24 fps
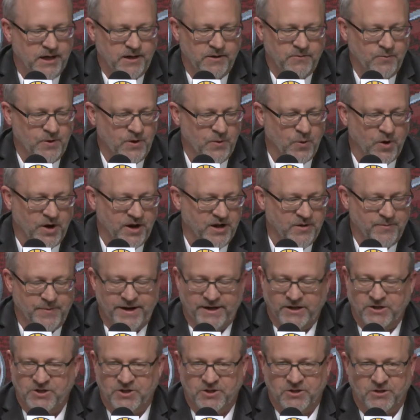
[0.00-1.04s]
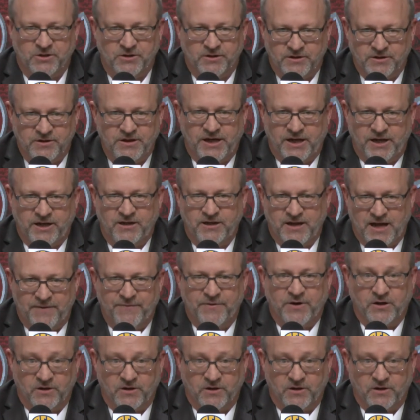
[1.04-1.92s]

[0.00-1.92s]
We wanted to make sure he didn't have the